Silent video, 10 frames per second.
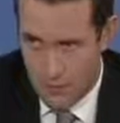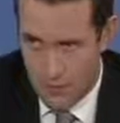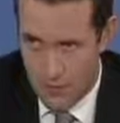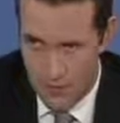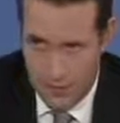
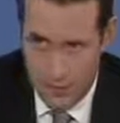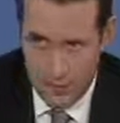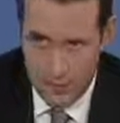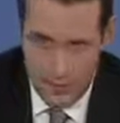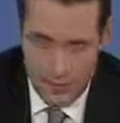the ins and
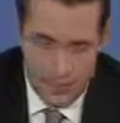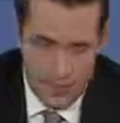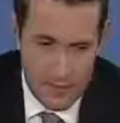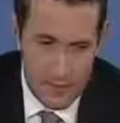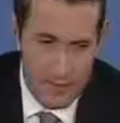outs
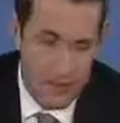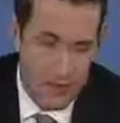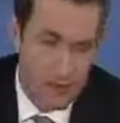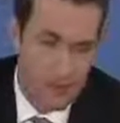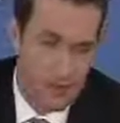of the
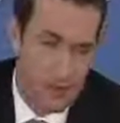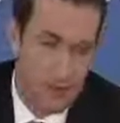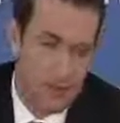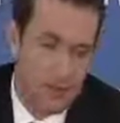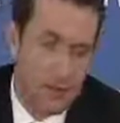
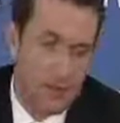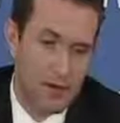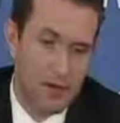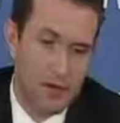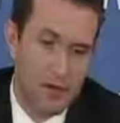
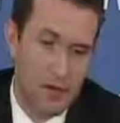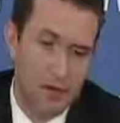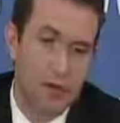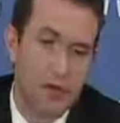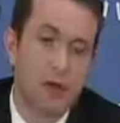Israeli-Palestinian
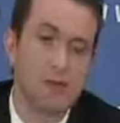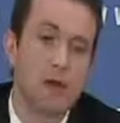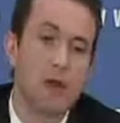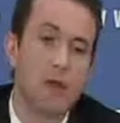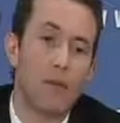issue.
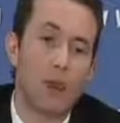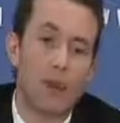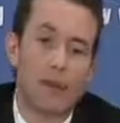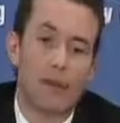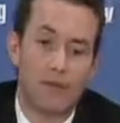
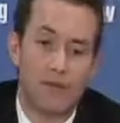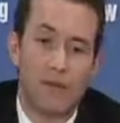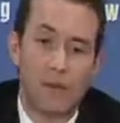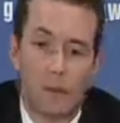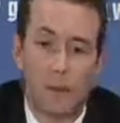But
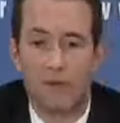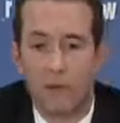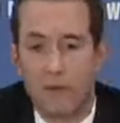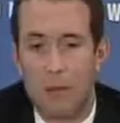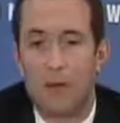if you
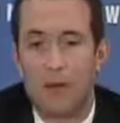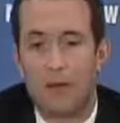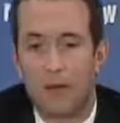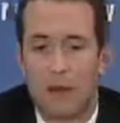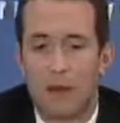have been born
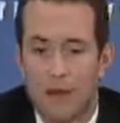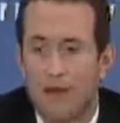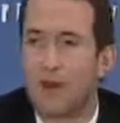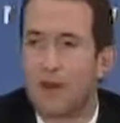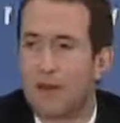in the
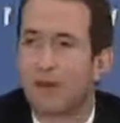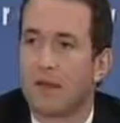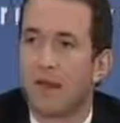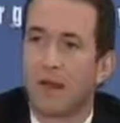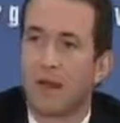1970s,
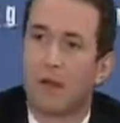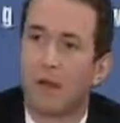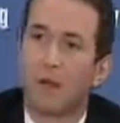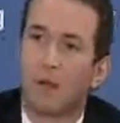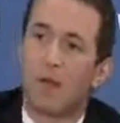let's say, and
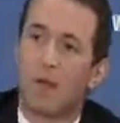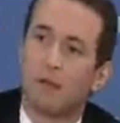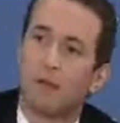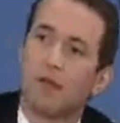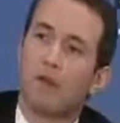
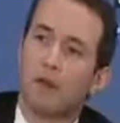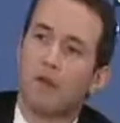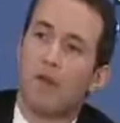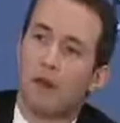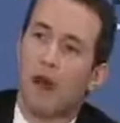when you've
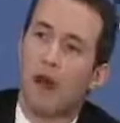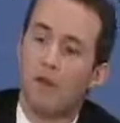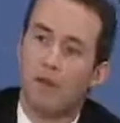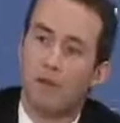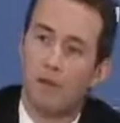been growing
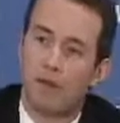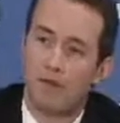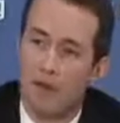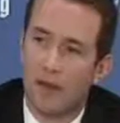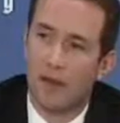up, have
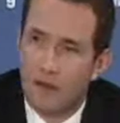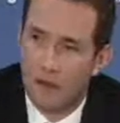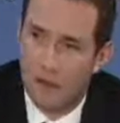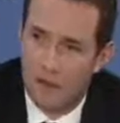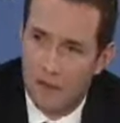always seen the
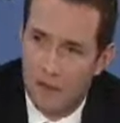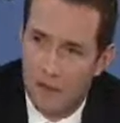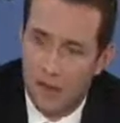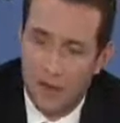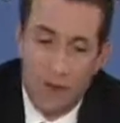issues of
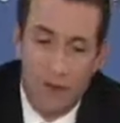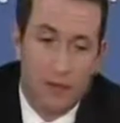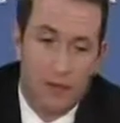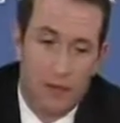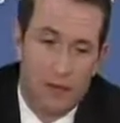suffering
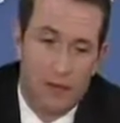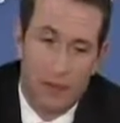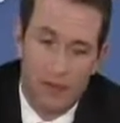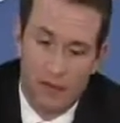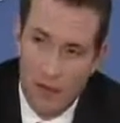Palestinians, whose
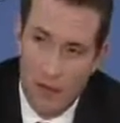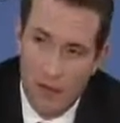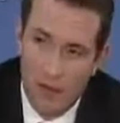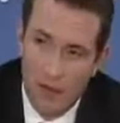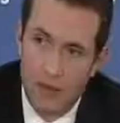suffering cannot be
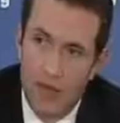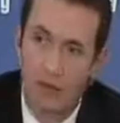denied,